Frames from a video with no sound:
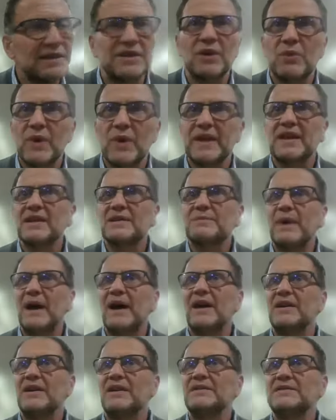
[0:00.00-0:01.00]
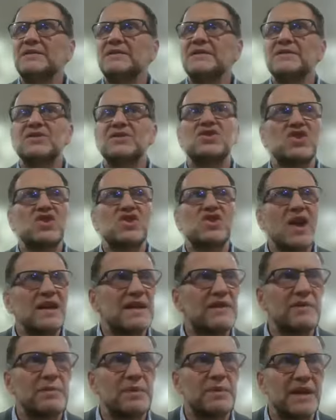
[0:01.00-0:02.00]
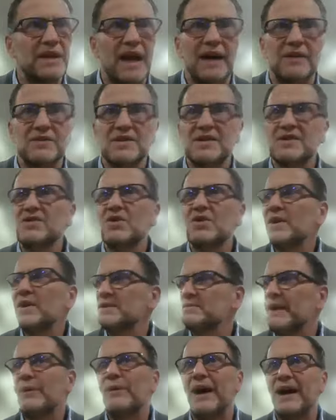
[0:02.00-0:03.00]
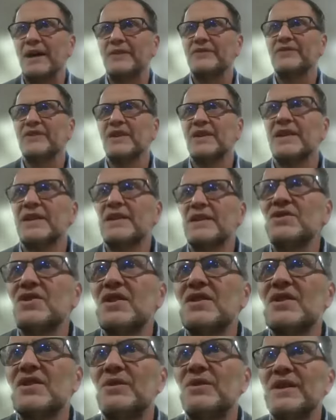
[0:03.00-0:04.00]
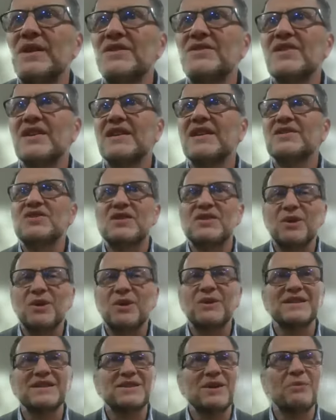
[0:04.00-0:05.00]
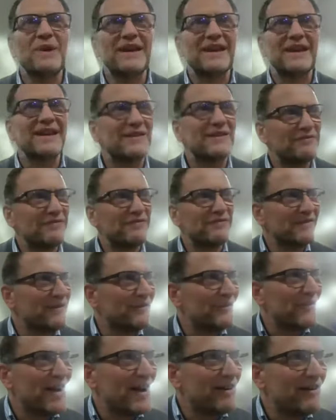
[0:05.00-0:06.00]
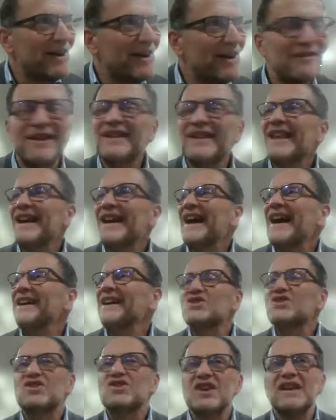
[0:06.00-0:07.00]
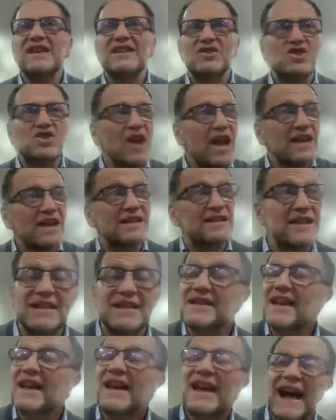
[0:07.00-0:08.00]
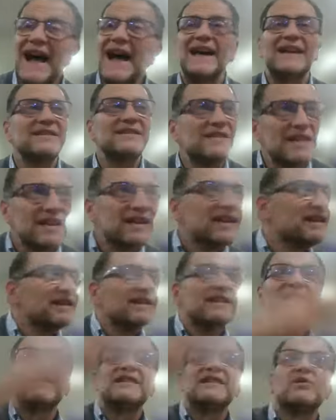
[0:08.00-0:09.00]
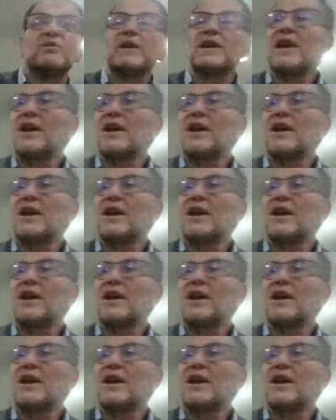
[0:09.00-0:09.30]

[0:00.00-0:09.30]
the wicked Paro, to chase everybody out. It's always my wife. She's always she's always the wicked arrow, and she chases, and we